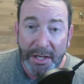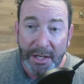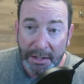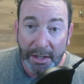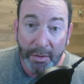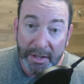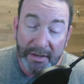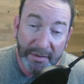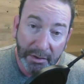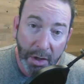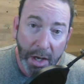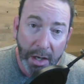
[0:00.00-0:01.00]
even
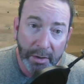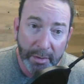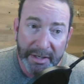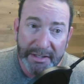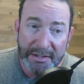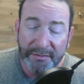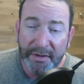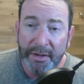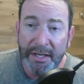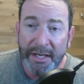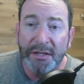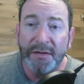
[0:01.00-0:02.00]
longer. But it's a
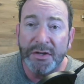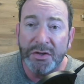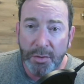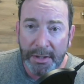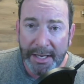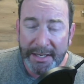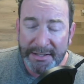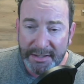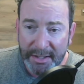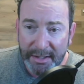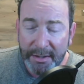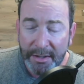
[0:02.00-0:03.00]
very individualized
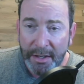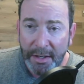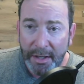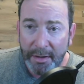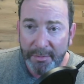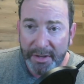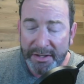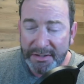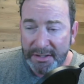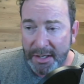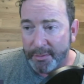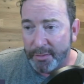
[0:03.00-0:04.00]
thing by the
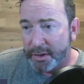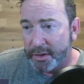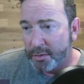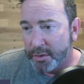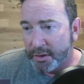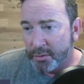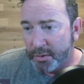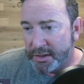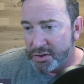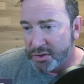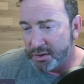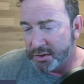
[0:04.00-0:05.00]
time we
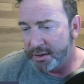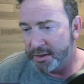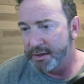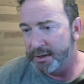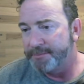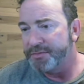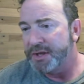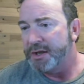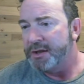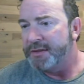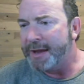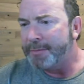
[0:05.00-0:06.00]
reach
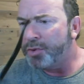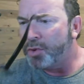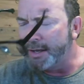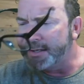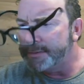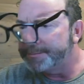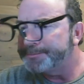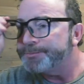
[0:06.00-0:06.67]
that point.